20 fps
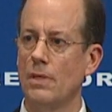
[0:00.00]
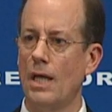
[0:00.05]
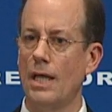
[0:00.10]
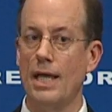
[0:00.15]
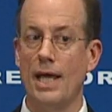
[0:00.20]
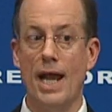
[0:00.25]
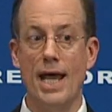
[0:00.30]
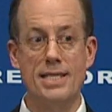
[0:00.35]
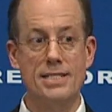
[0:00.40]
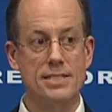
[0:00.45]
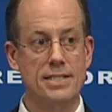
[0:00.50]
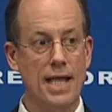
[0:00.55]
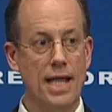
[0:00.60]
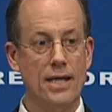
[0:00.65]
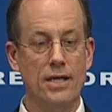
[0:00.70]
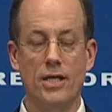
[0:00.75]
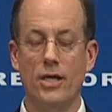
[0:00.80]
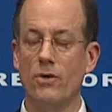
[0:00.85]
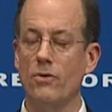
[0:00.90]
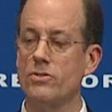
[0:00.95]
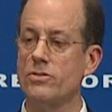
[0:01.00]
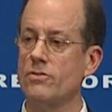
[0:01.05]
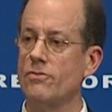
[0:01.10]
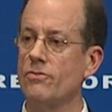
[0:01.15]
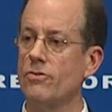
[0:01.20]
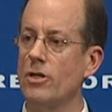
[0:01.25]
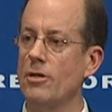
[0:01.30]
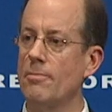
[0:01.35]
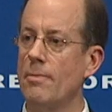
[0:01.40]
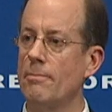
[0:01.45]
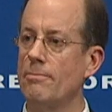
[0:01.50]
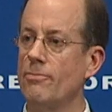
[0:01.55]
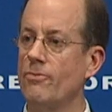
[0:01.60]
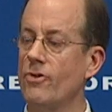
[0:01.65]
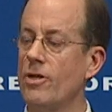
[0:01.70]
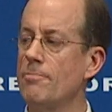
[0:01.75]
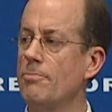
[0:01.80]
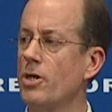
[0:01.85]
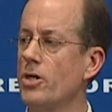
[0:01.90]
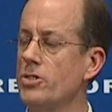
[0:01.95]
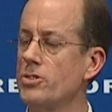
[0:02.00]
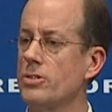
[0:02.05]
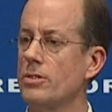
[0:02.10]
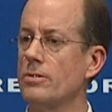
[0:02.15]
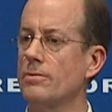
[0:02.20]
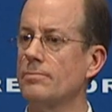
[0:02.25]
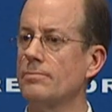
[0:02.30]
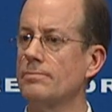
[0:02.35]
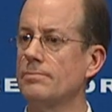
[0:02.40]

Yet I stand here as a free, free person.